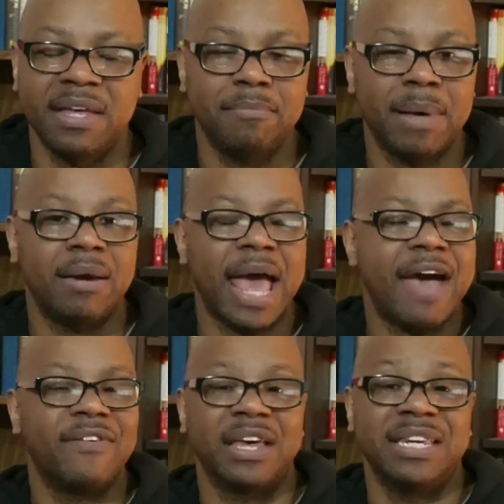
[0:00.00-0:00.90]
about
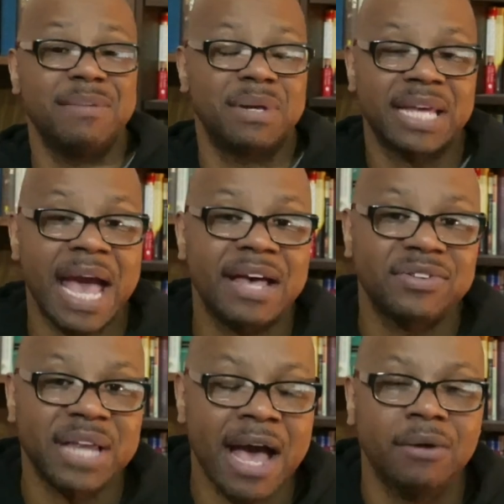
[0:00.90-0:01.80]
having a demon
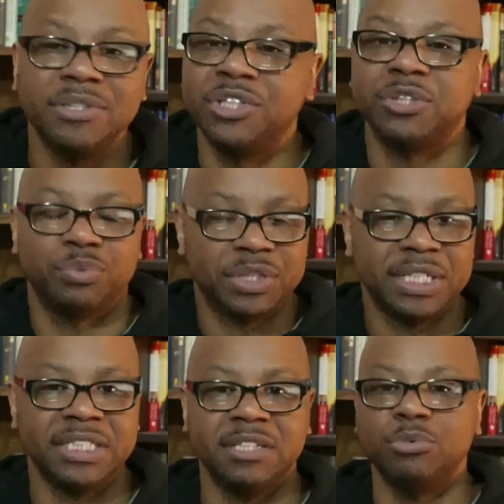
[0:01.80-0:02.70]
cast out. Just
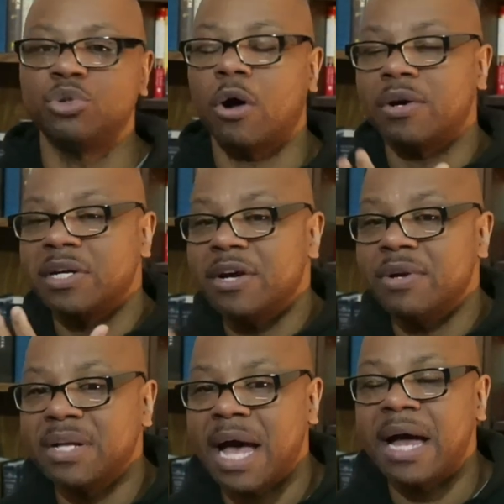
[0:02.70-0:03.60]
resist him, draw near to
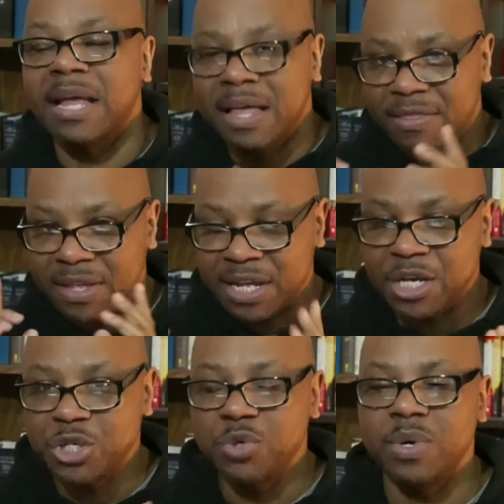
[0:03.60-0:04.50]
God. The
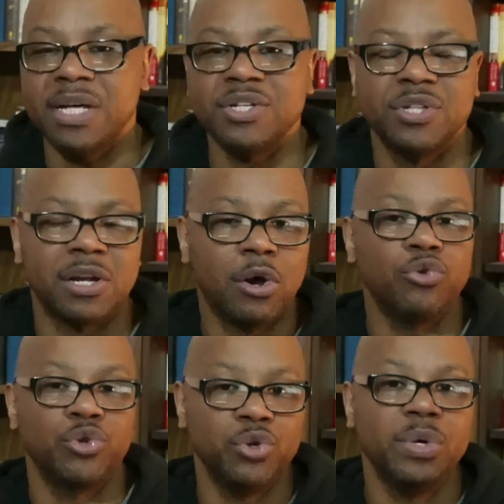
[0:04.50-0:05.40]
issue is the
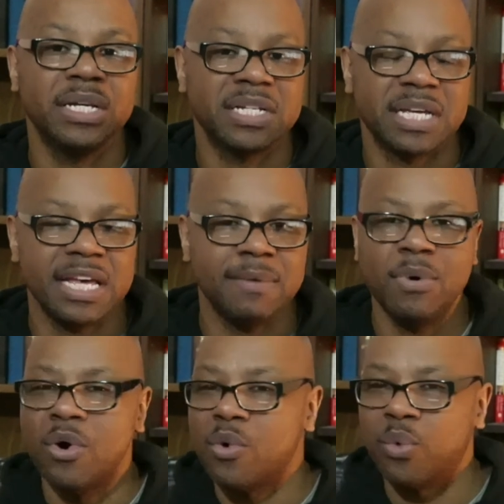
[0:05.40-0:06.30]
closer you get to him,
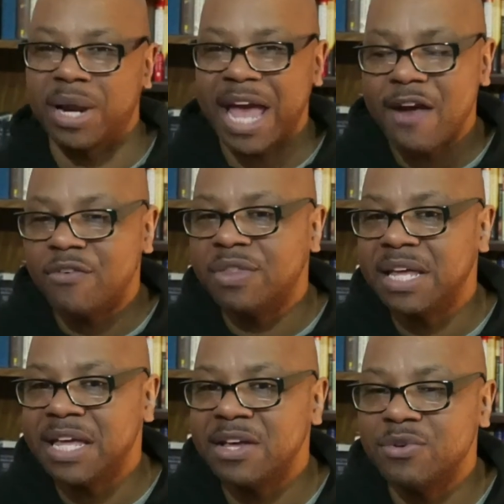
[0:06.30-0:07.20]
whatever the
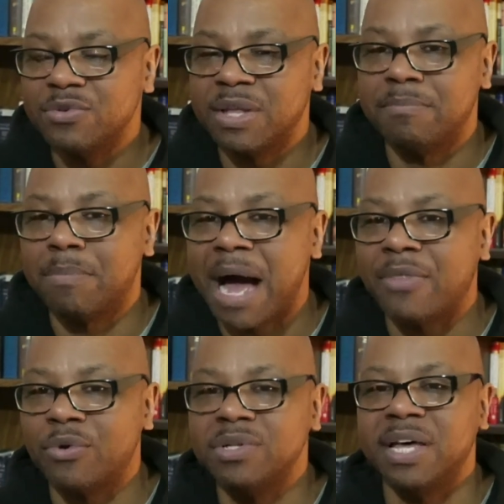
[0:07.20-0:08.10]
ills that
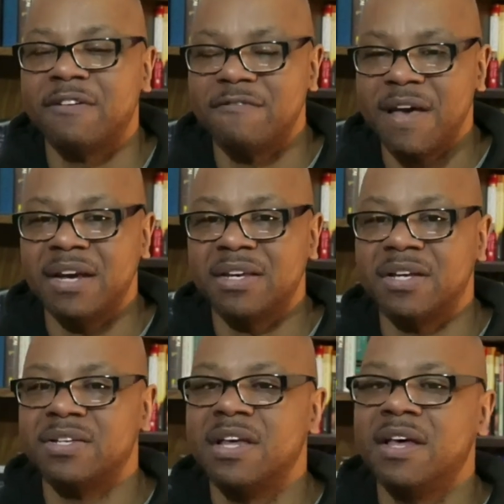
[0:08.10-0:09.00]
bother us, that affect
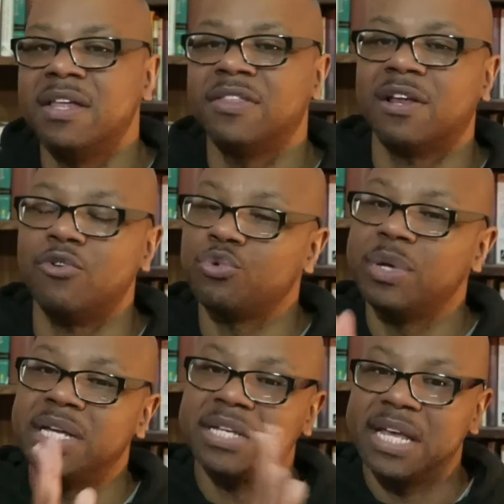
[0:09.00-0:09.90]
us, the closer we
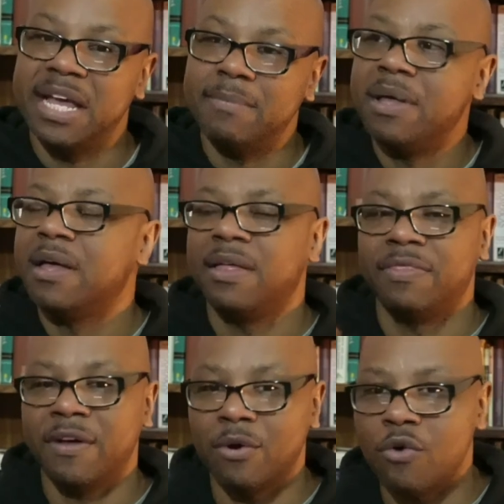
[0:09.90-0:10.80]
get to him,
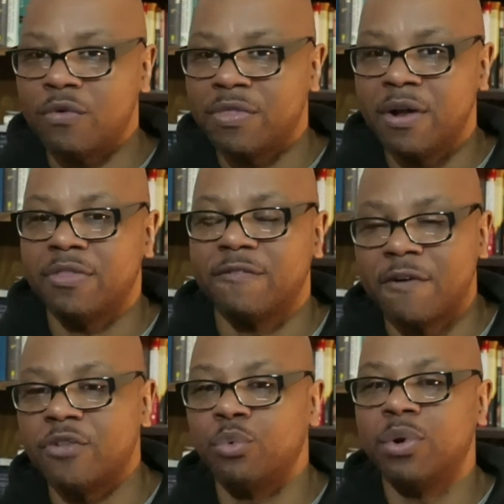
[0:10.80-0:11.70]
they're over there, the
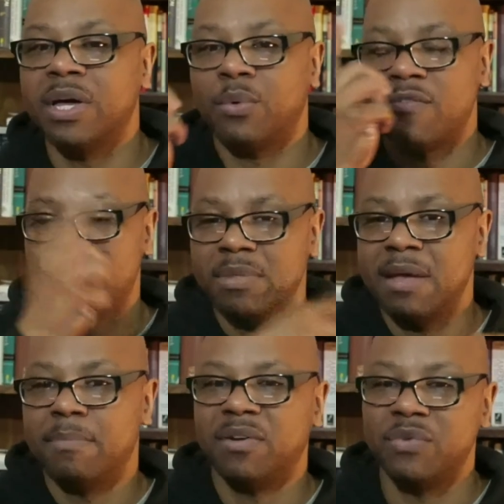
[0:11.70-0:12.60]
further we'll get away from
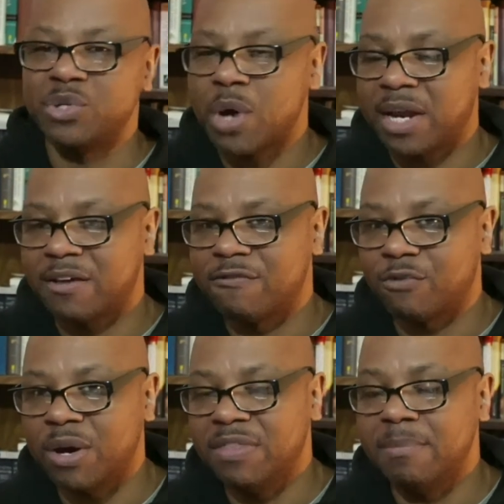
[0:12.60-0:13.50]
them. But if we try to
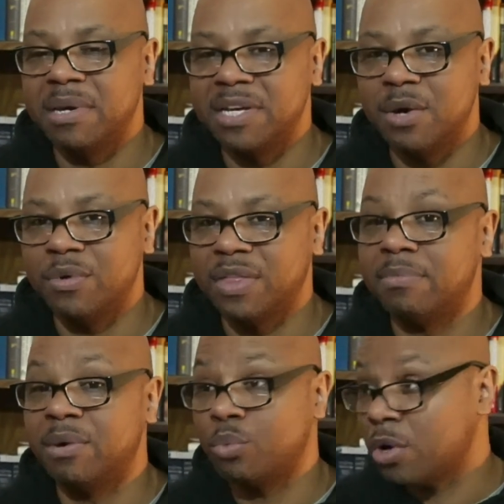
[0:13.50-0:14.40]
confront them and deal with
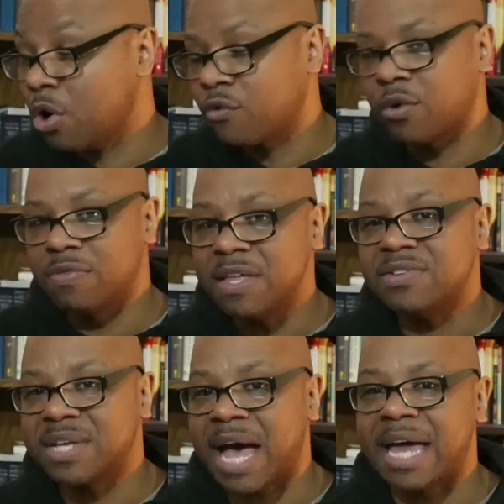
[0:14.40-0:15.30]
them, then we're over on
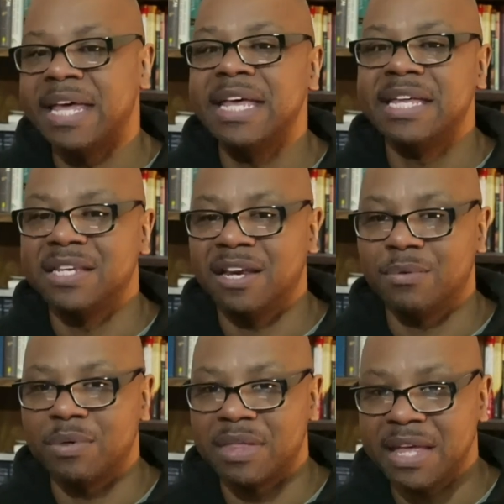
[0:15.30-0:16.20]
this side dealing
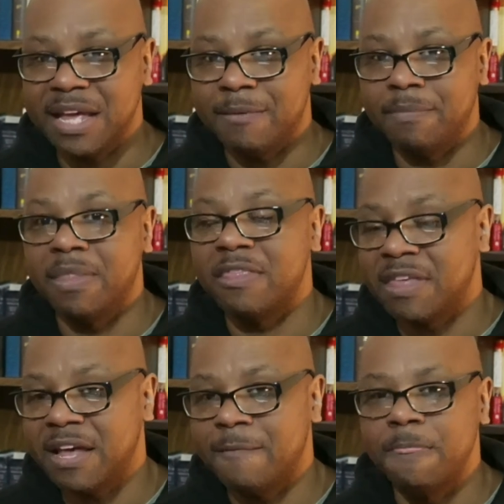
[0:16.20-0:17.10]
with him,
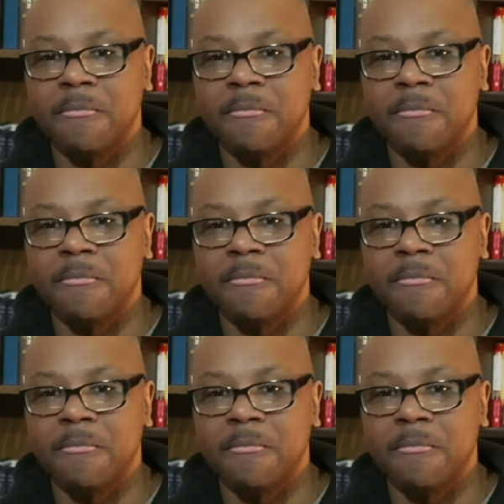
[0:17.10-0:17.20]
them,